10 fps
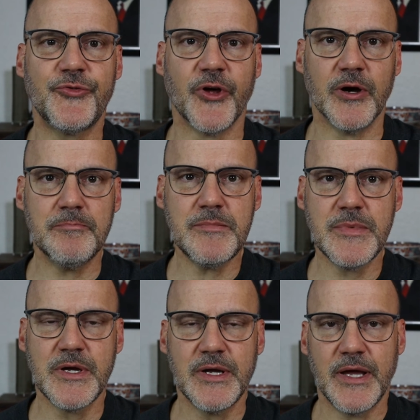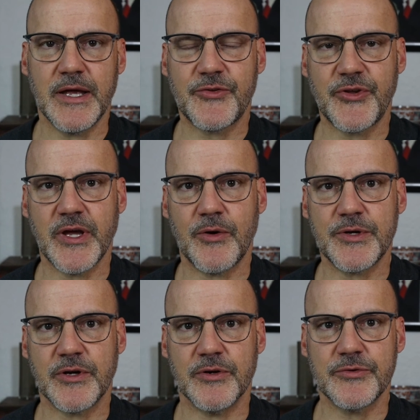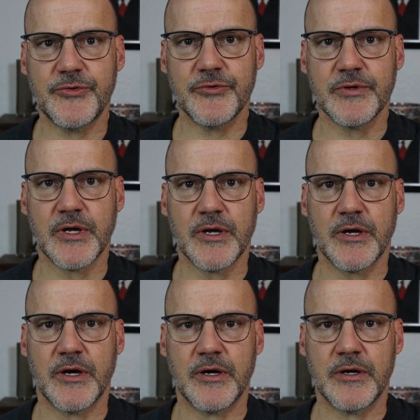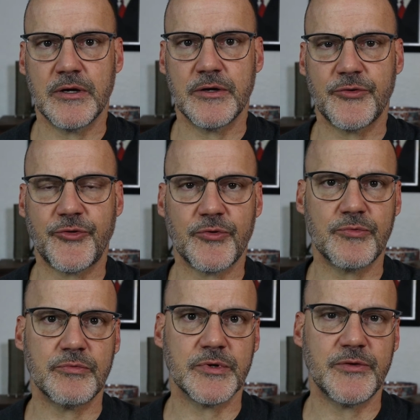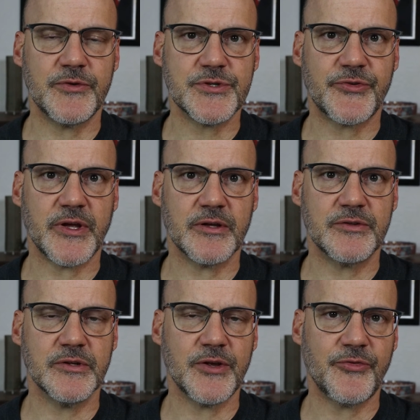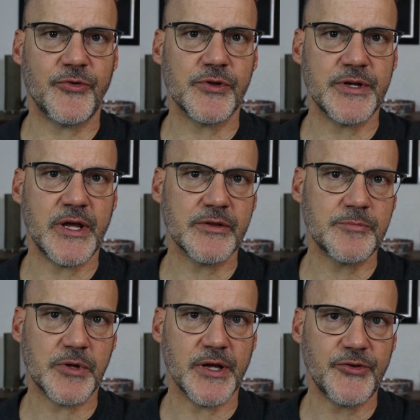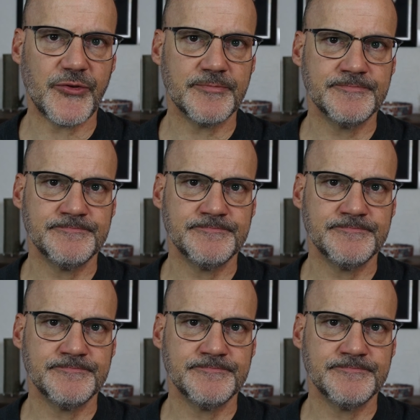some and see how it goes. So if you just take a nice full inhale in place